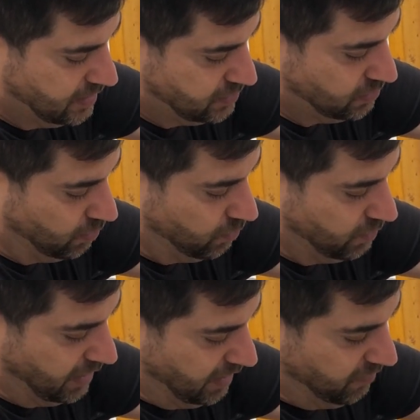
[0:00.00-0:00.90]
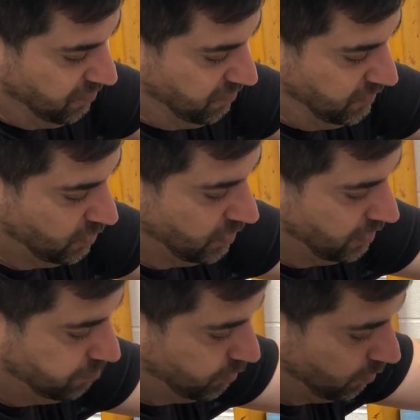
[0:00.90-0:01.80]
So if you're going
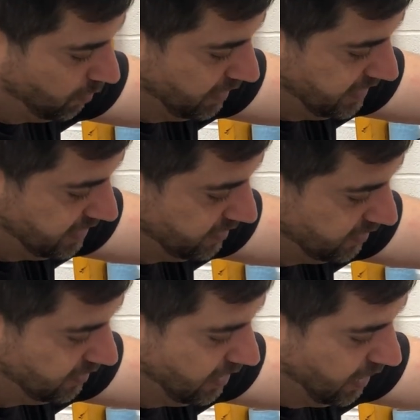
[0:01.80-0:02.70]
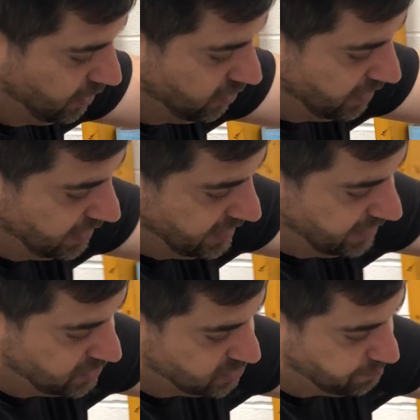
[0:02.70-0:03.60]
to put one here, you're going to
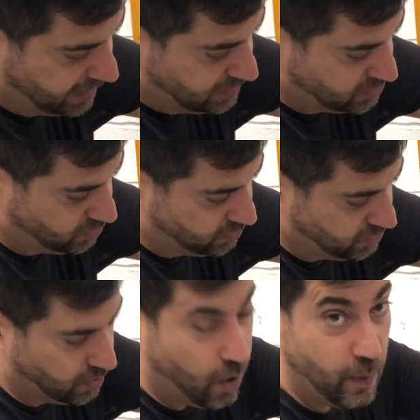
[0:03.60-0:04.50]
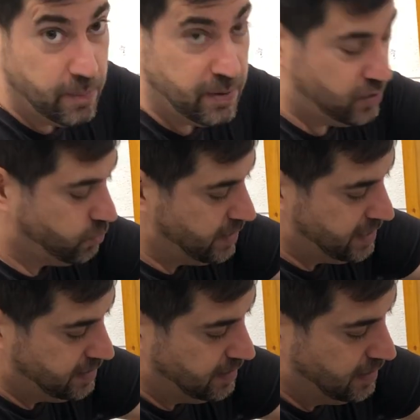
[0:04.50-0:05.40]
need a spacer to go in
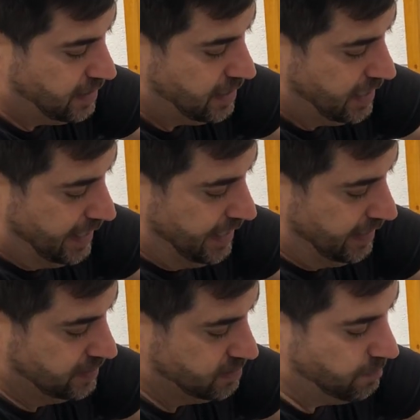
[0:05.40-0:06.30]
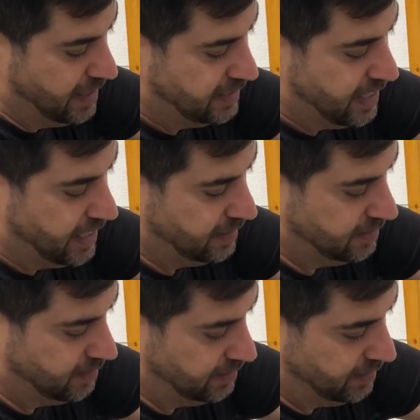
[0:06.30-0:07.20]
between to make
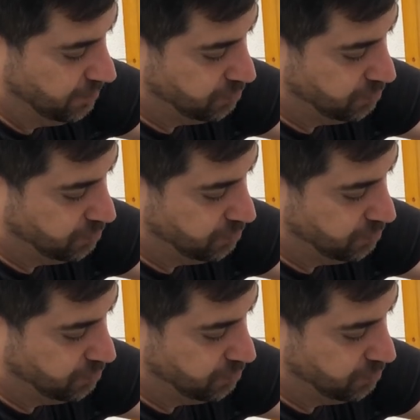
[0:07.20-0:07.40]
that the